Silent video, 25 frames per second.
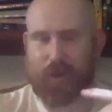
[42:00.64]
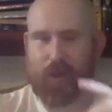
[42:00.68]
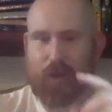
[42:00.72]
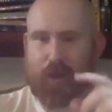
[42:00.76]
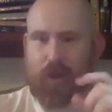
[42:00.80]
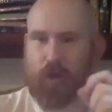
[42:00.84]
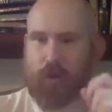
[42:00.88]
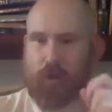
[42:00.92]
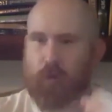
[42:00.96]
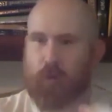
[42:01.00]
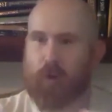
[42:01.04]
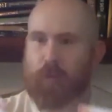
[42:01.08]

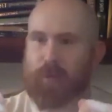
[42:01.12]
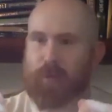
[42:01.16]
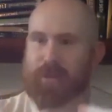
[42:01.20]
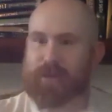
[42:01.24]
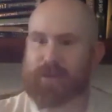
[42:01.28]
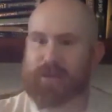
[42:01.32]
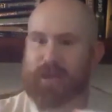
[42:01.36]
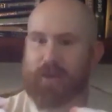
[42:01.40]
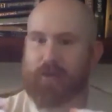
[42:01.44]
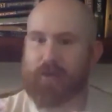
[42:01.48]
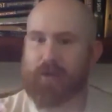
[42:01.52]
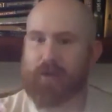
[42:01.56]
What we
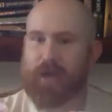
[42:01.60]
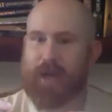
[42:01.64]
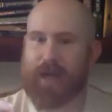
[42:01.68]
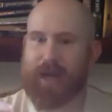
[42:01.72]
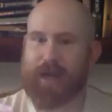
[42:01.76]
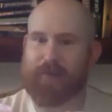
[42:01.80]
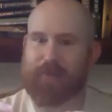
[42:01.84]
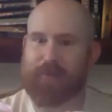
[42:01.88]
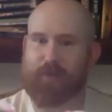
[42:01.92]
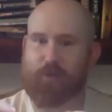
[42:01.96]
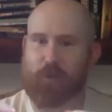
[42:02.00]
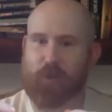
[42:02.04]
don't
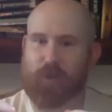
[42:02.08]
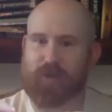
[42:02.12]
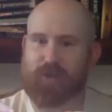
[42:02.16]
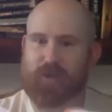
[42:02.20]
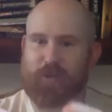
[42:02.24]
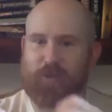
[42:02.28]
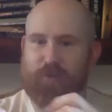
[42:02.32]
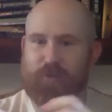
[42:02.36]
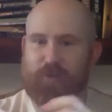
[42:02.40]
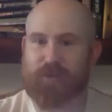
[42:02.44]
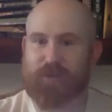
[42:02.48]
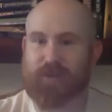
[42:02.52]
have, and what's
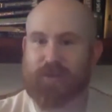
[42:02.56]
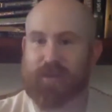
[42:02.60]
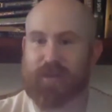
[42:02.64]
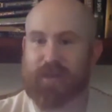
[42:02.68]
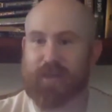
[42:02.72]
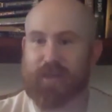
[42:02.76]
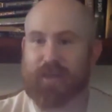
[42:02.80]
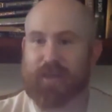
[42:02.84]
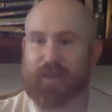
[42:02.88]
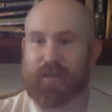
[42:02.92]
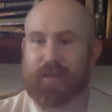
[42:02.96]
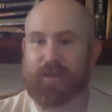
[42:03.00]
up to the
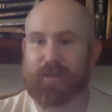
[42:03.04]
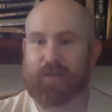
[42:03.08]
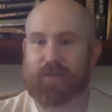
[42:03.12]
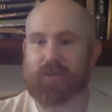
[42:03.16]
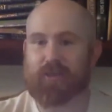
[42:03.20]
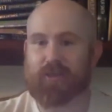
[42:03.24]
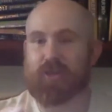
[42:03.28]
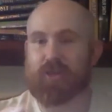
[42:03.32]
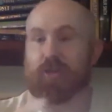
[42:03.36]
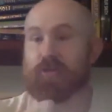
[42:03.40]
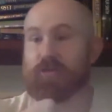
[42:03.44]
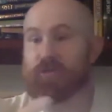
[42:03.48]

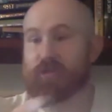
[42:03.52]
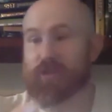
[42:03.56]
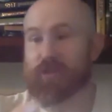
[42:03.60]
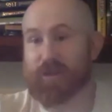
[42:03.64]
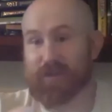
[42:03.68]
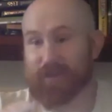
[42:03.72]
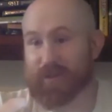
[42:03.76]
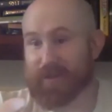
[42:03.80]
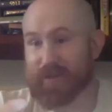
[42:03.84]
user, to the